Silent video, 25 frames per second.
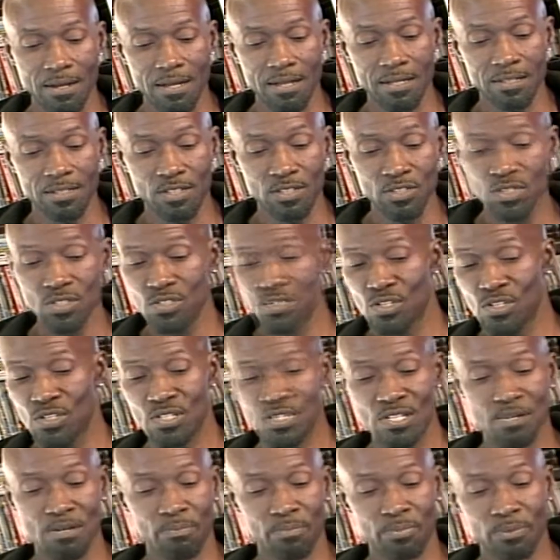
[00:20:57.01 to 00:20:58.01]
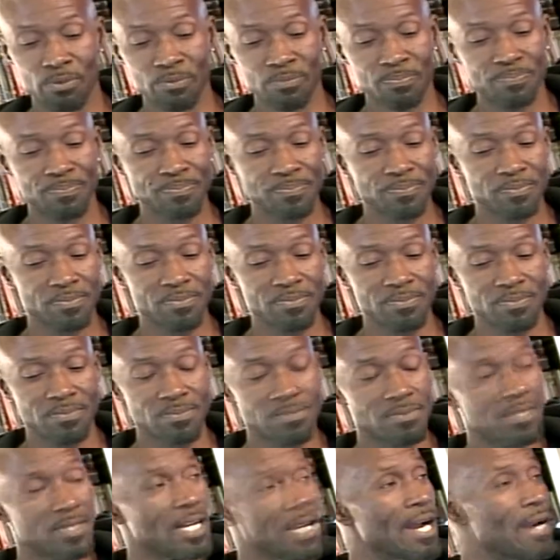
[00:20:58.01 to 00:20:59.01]
This is just simple.
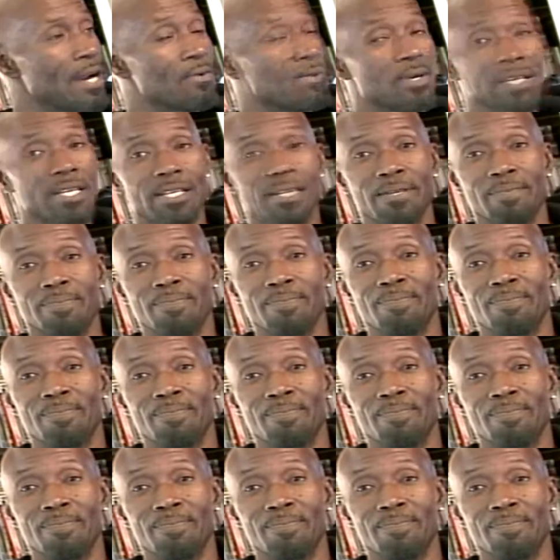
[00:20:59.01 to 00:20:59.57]
Kyrie.